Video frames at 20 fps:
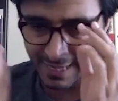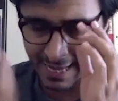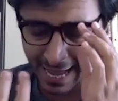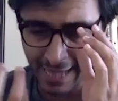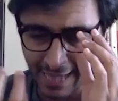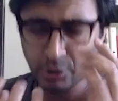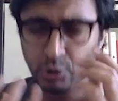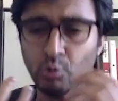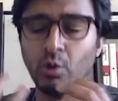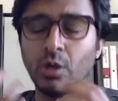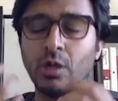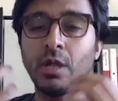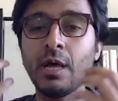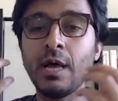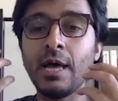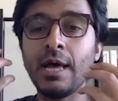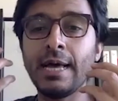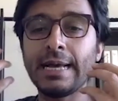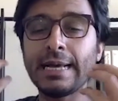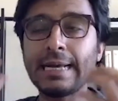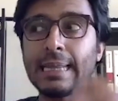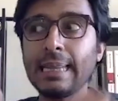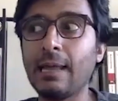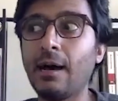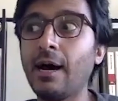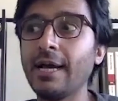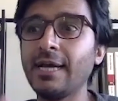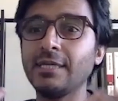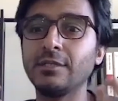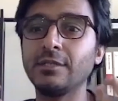actual
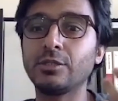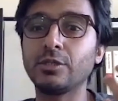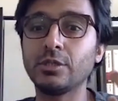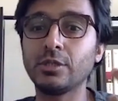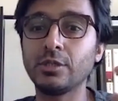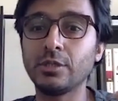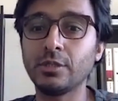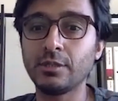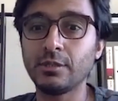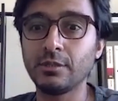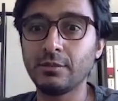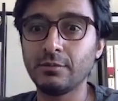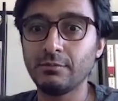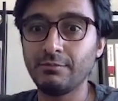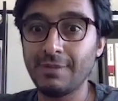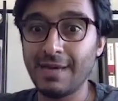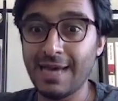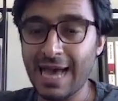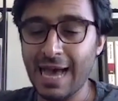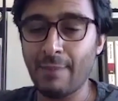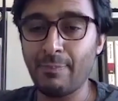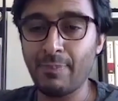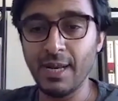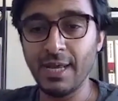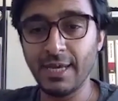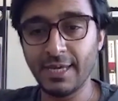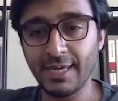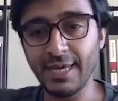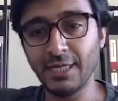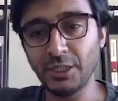client
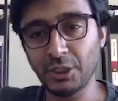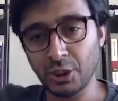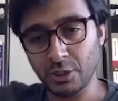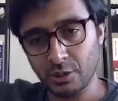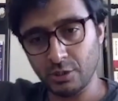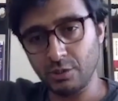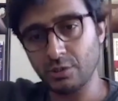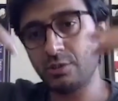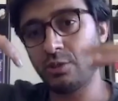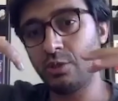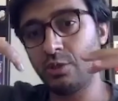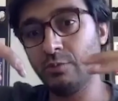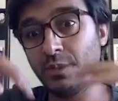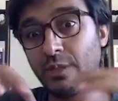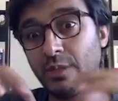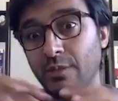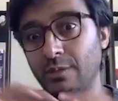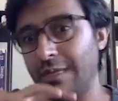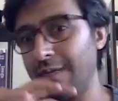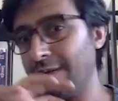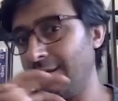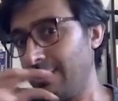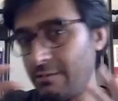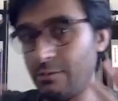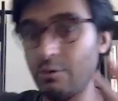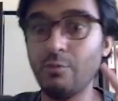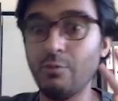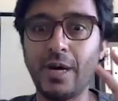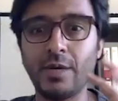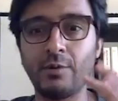applications consuming you, then you
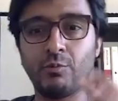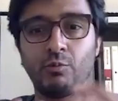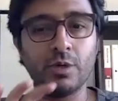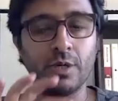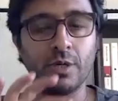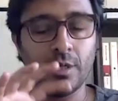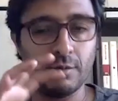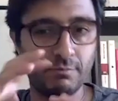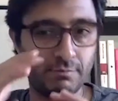might want to